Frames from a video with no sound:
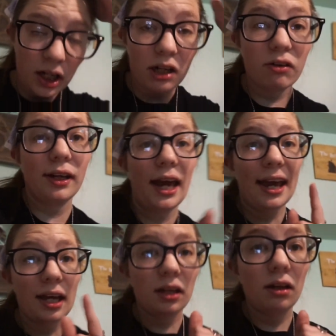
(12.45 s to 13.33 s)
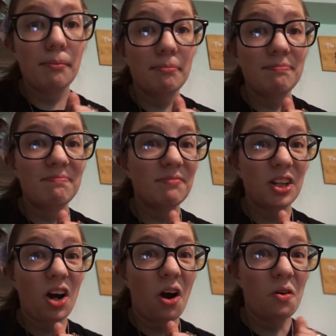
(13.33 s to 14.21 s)
create
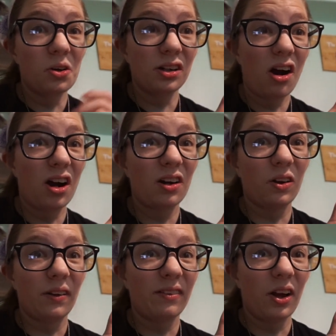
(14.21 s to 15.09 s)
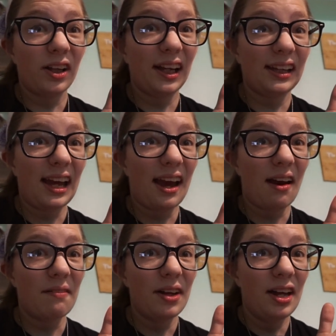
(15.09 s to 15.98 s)
your own articles of clothing, and they
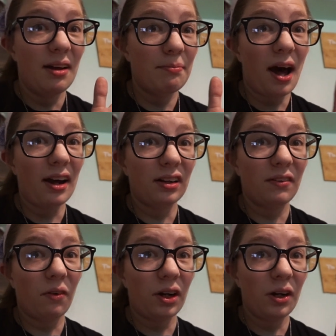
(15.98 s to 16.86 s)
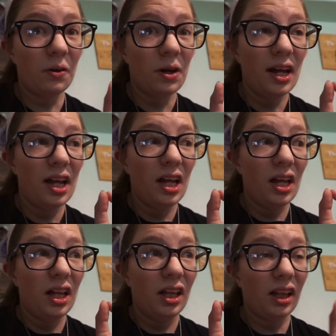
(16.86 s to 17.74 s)
have patterns for you.
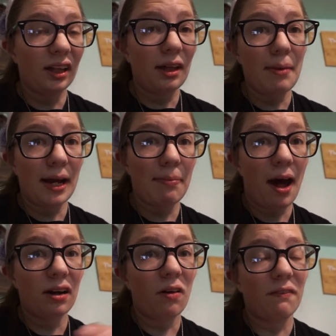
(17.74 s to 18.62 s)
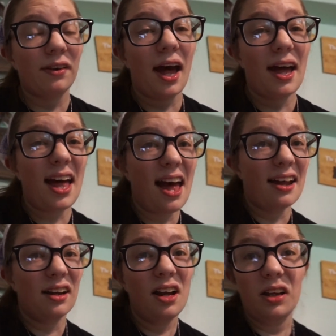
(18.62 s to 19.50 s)
Like, they make a pattern off of that,
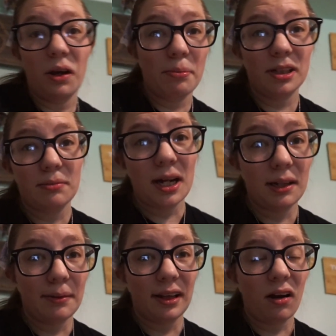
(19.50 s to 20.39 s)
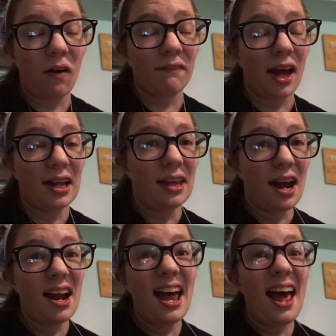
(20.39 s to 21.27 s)
and you can put your measurements and all of that in
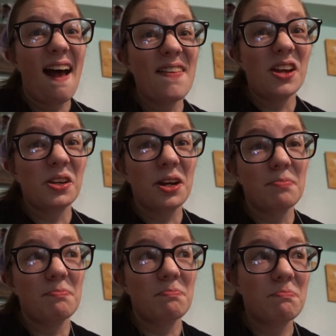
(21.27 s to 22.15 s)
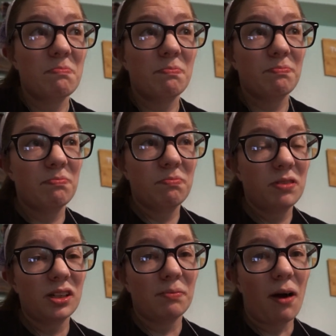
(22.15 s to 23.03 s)
there, and then you can
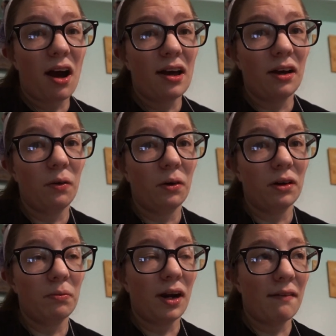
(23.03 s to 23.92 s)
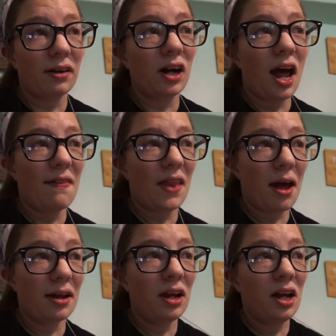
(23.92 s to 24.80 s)
just buy it or whatever, and
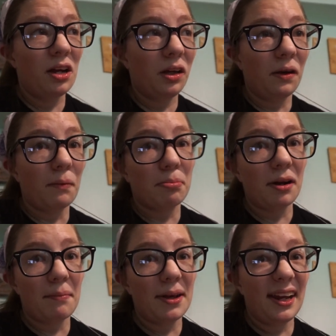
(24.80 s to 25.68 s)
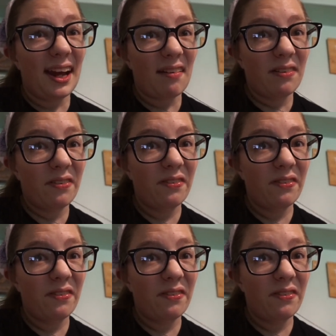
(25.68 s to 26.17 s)
then you can print a PDF